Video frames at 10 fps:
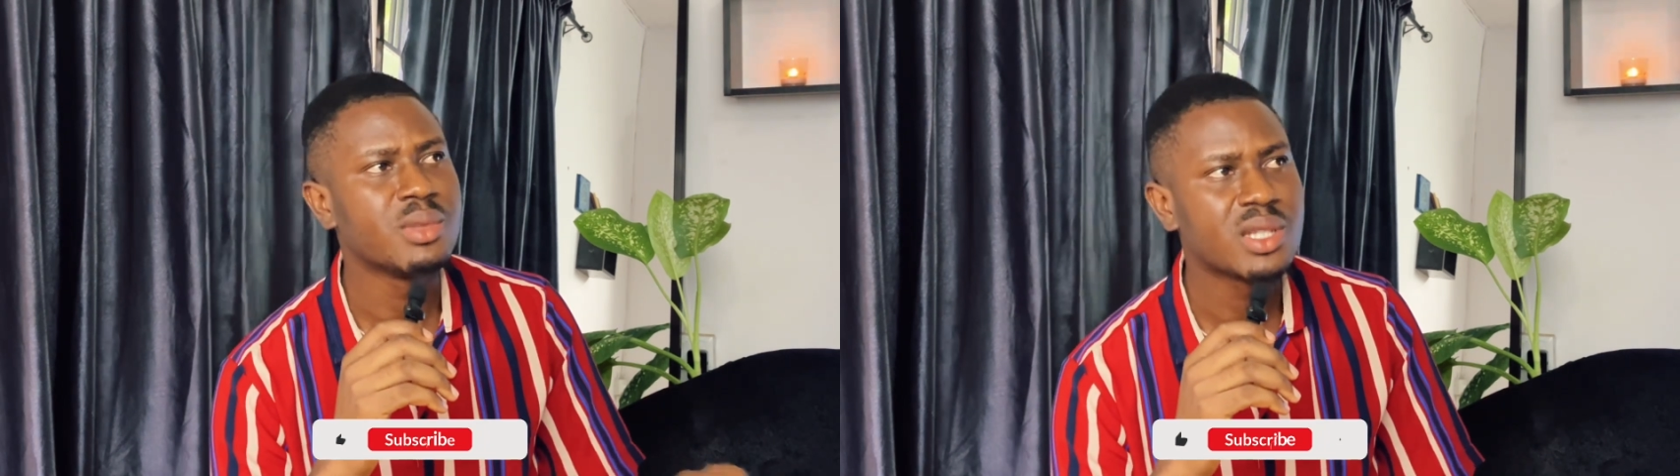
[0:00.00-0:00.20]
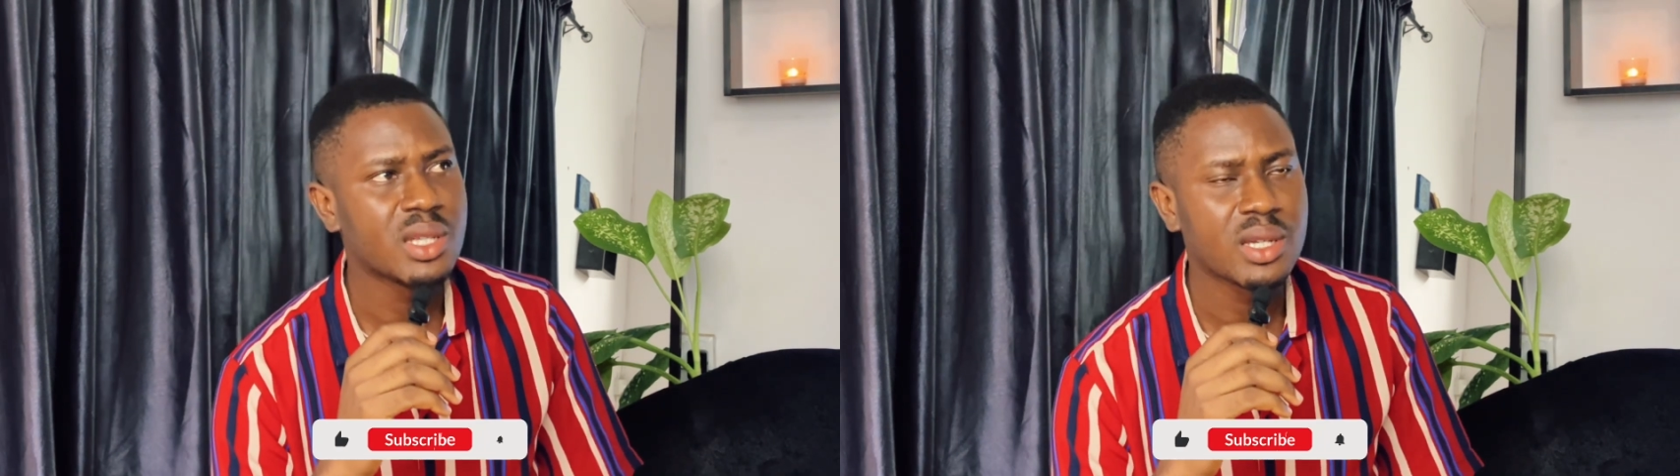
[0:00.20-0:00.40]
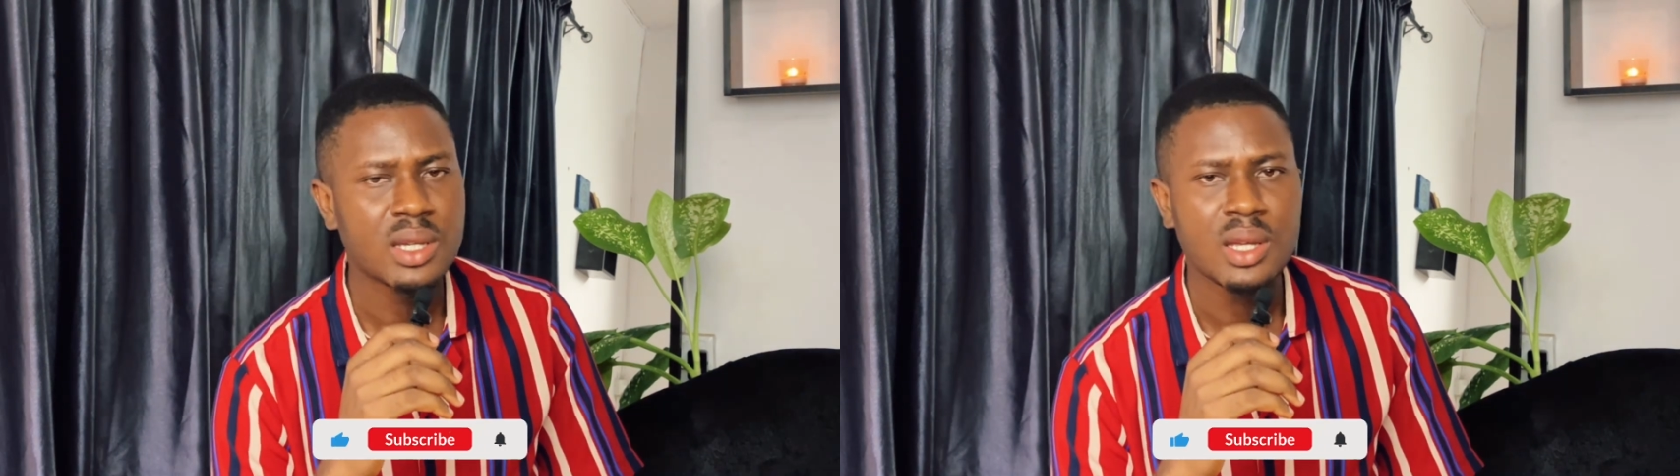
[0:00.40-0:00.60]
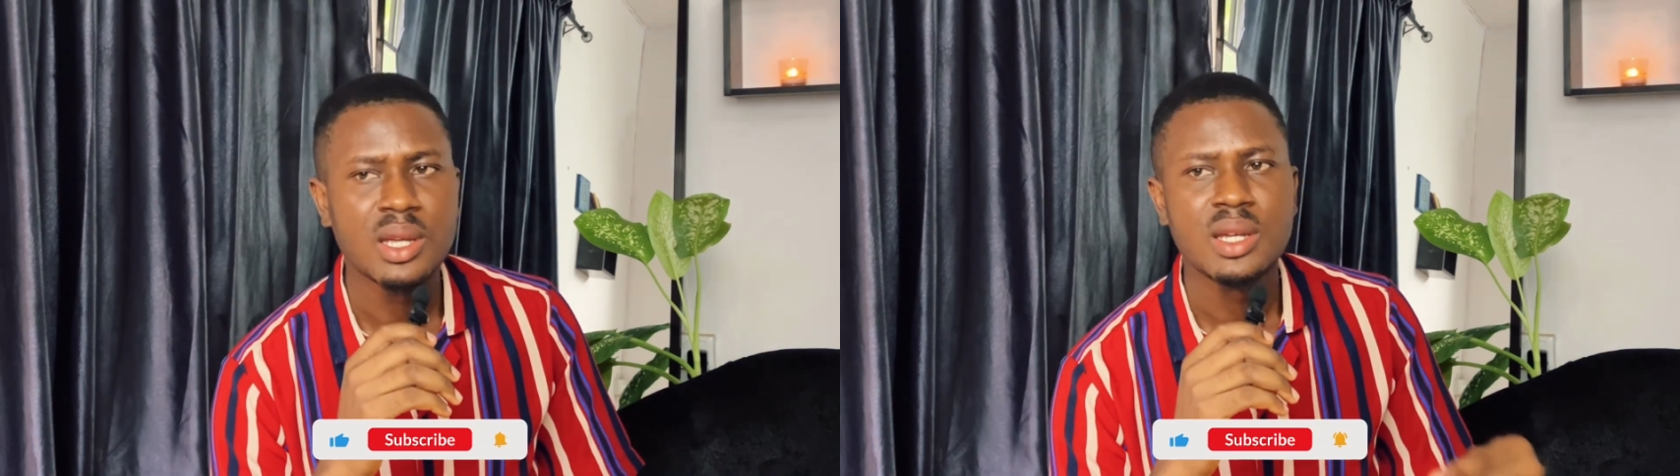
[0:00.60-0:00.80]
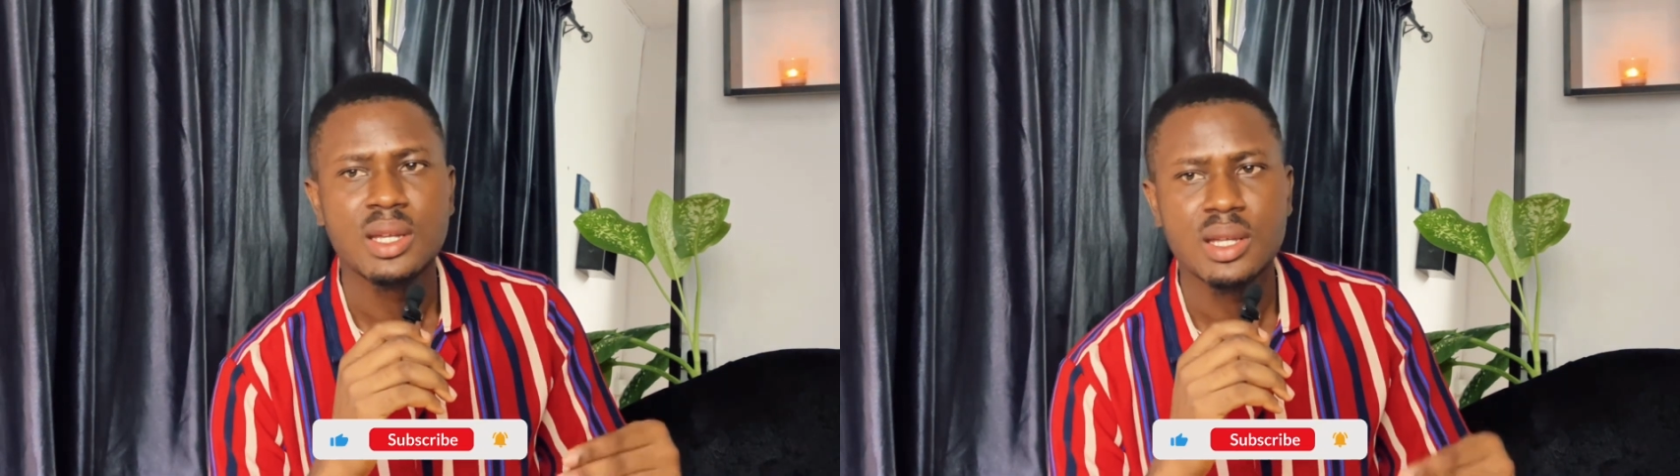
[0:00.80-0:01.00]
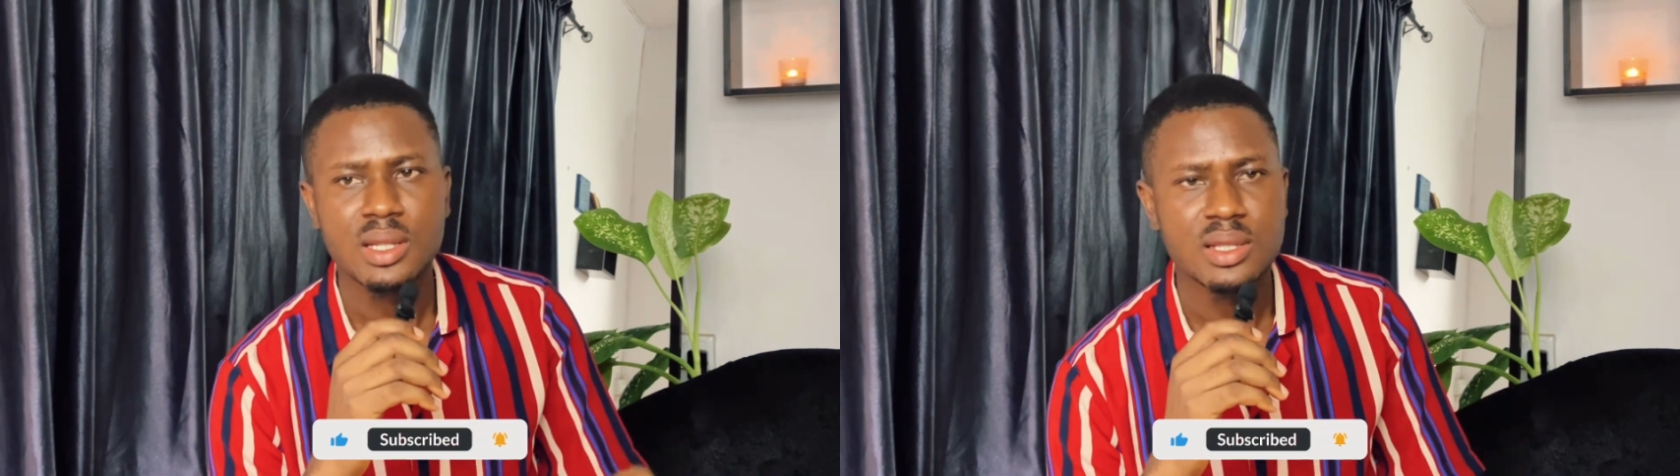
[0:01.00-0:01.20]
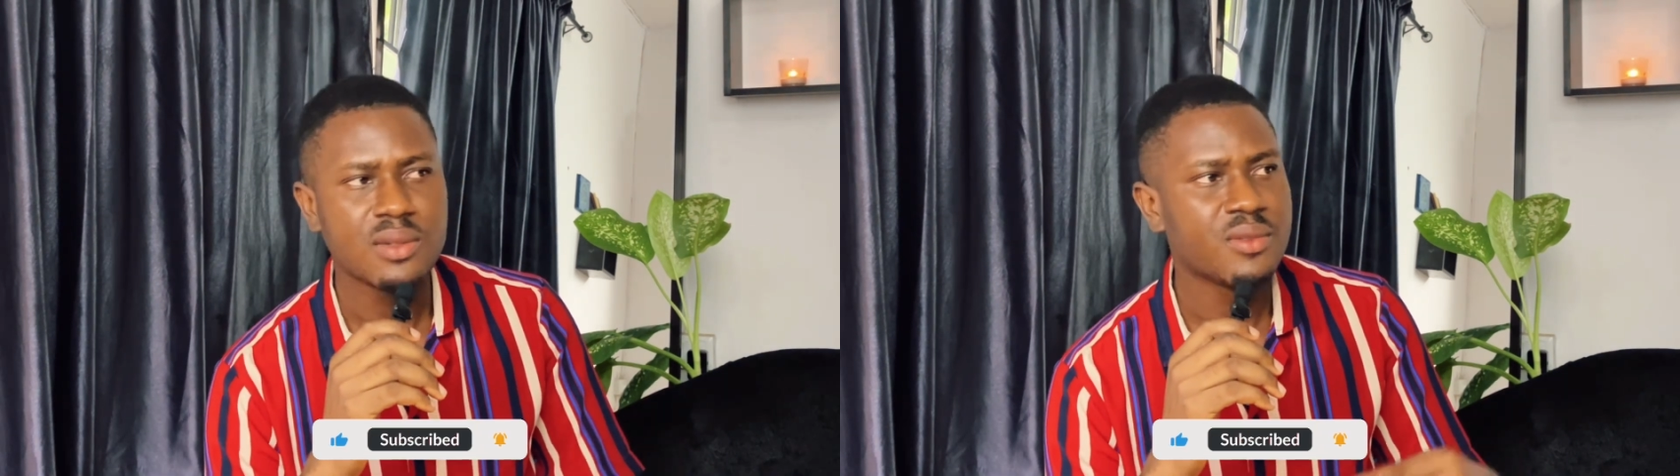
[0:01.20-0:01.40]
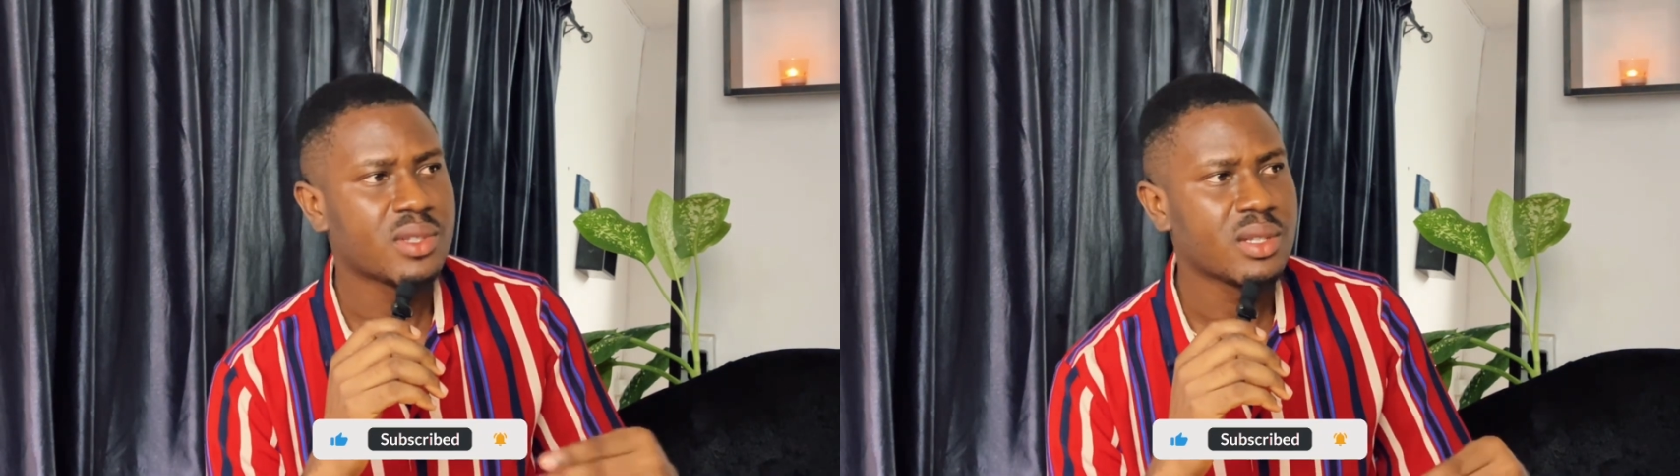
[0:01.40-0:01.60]
mistake, a
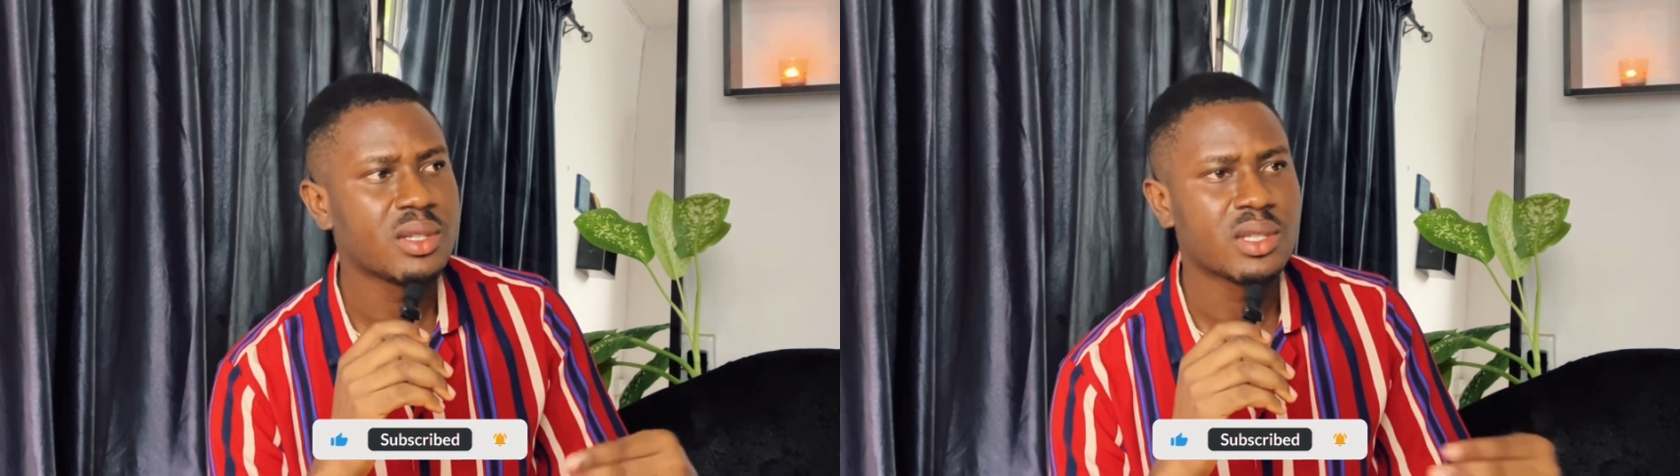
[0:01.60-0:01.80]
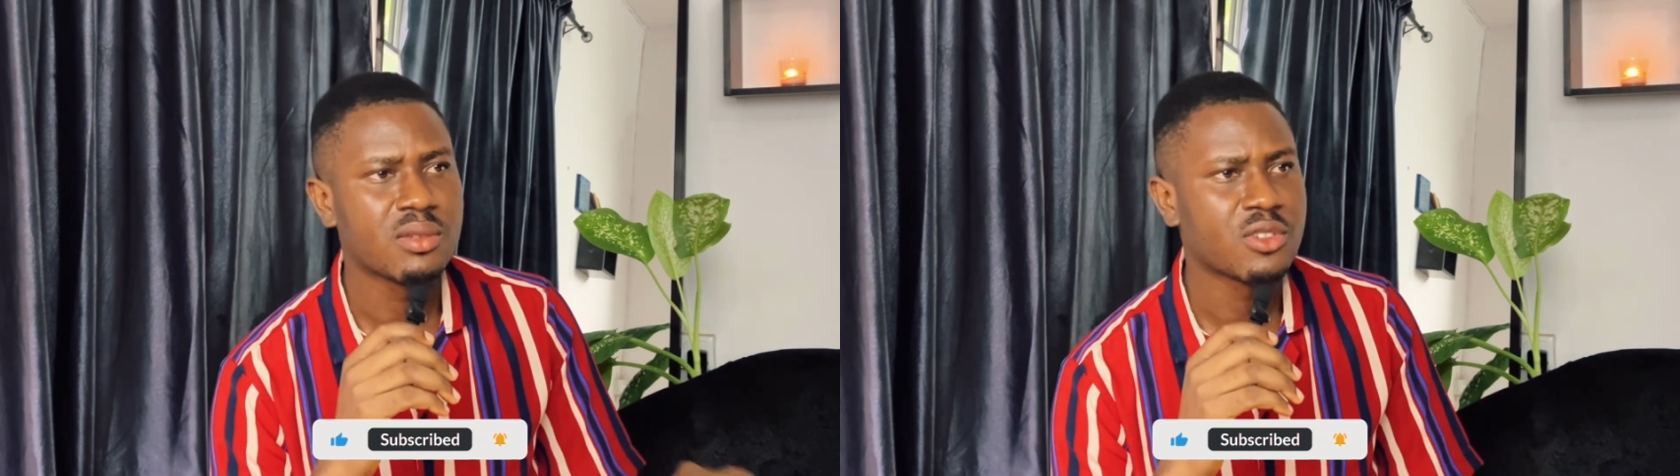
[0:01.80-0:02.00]
thief is still a thief.